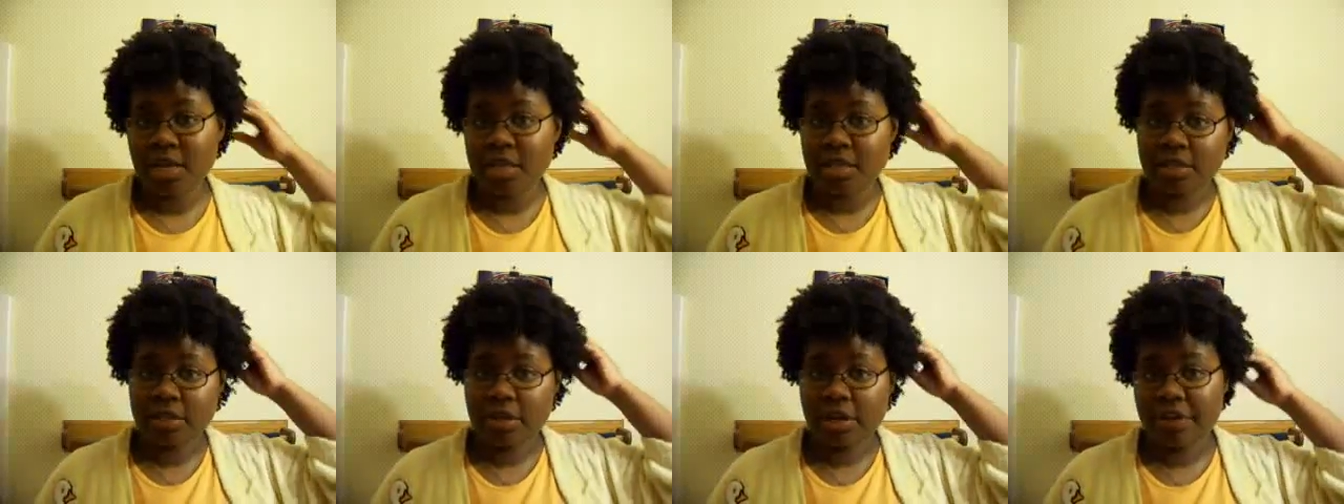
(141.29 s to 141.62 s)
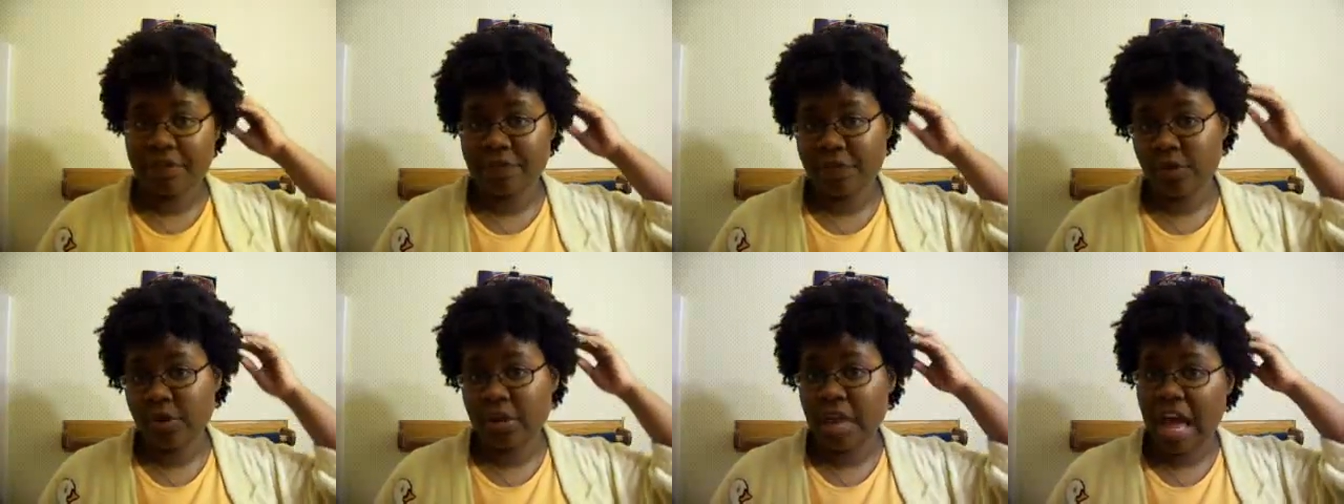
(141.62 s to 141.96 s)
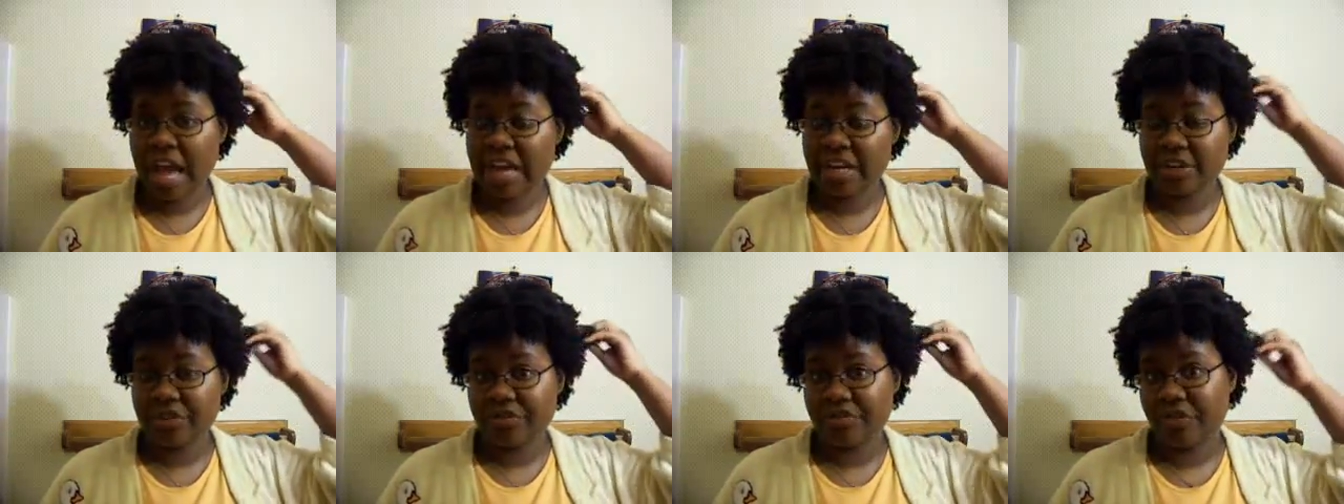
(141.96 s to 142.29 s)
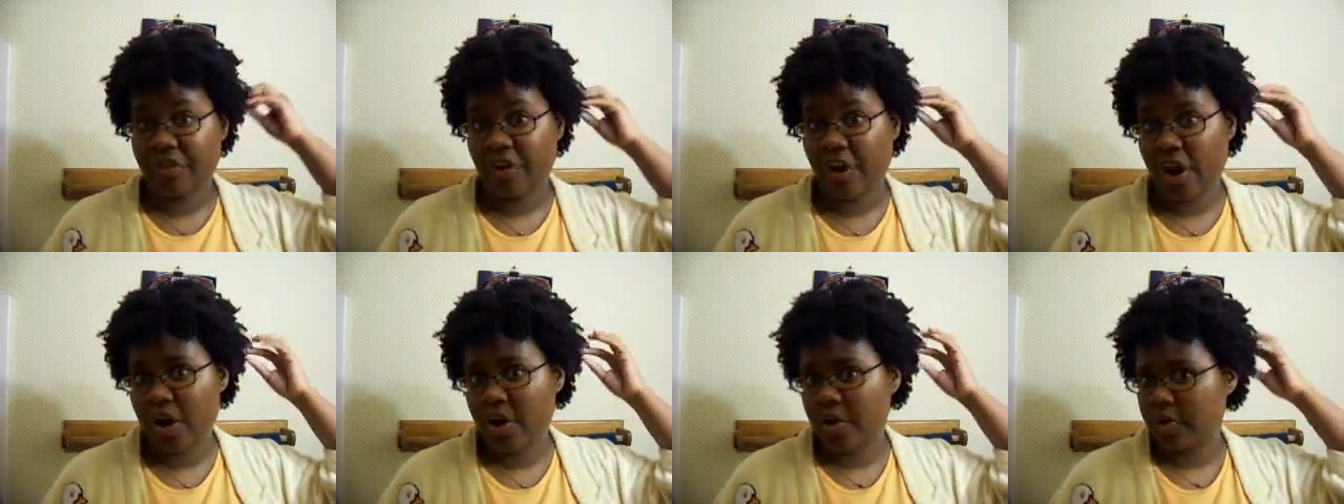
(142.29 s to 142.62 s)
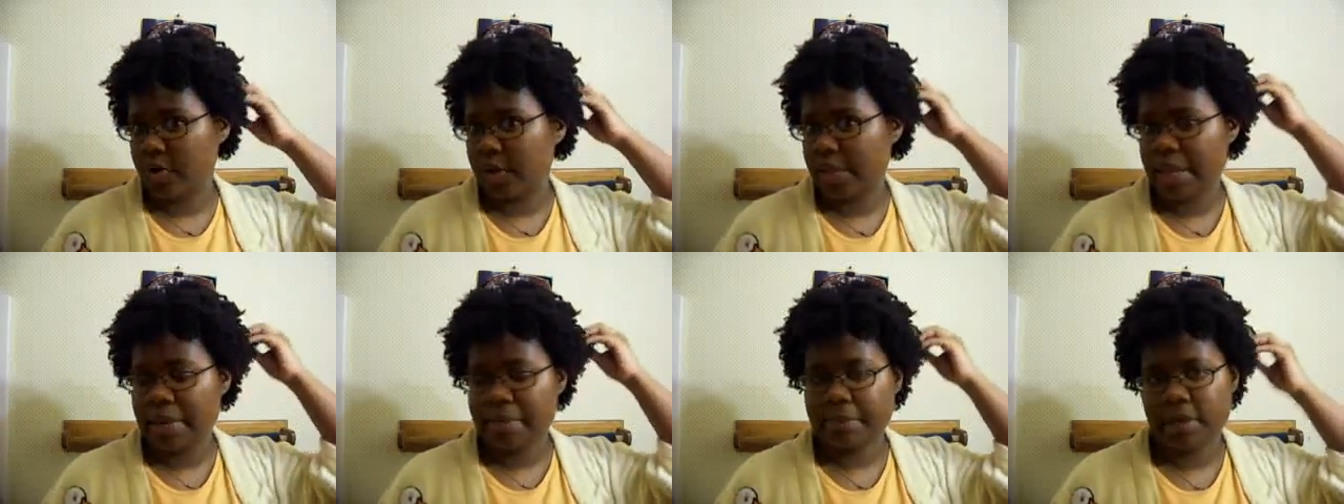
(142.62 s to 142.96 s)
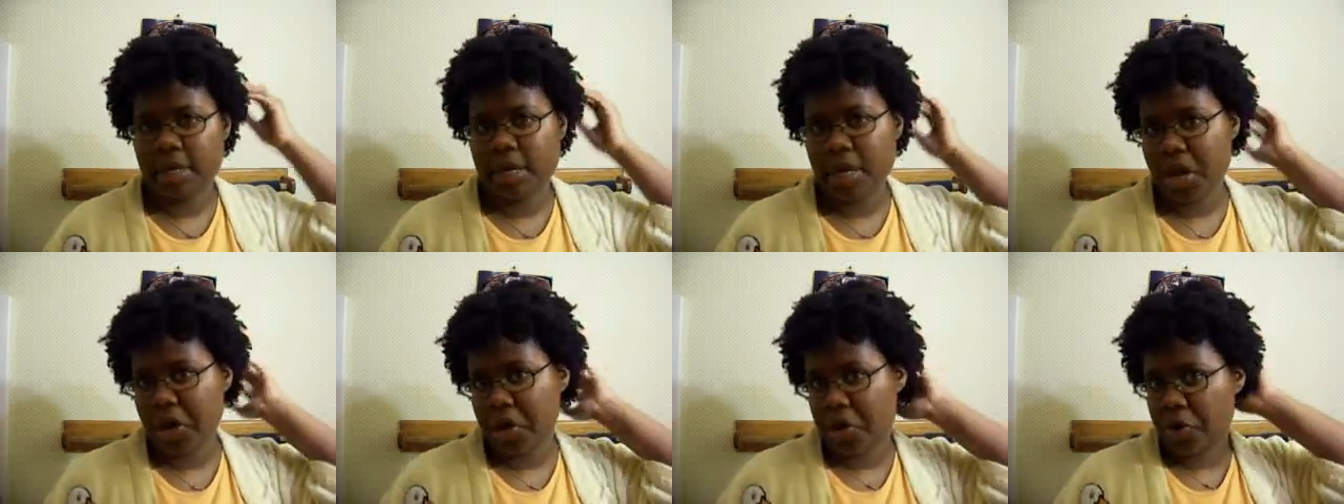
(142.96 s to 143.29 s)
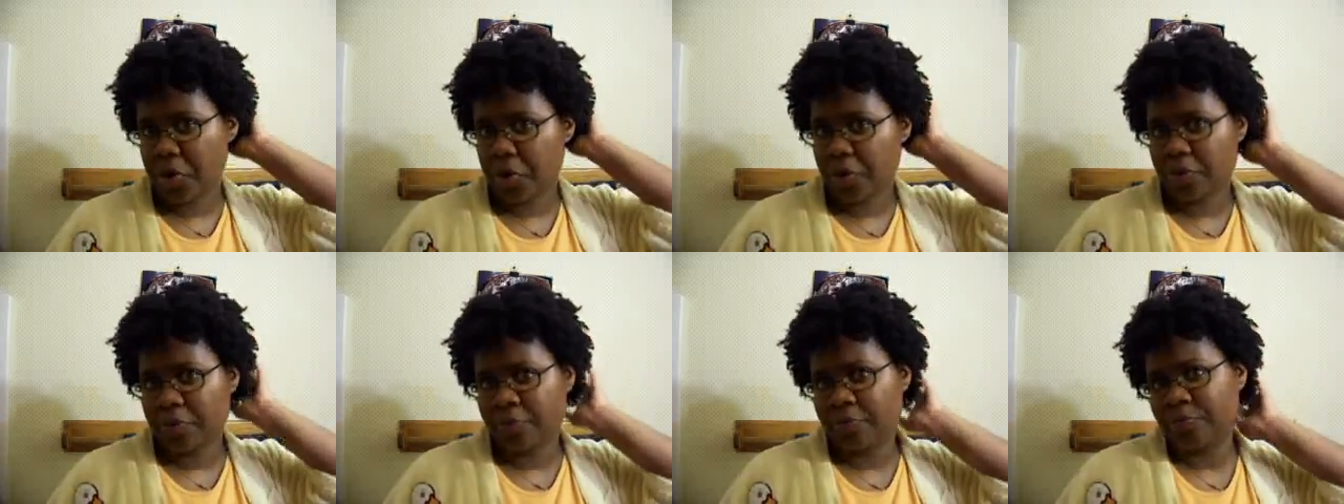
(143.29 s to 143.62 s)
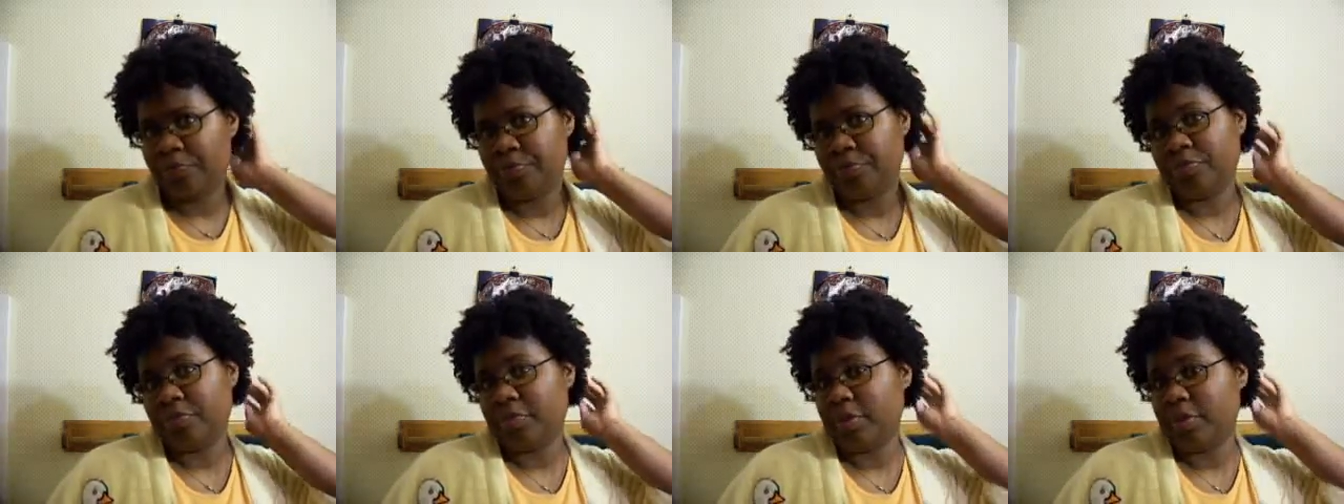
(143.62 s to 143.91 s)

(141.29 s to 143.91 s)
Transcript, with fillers: So if you like the fro, let me know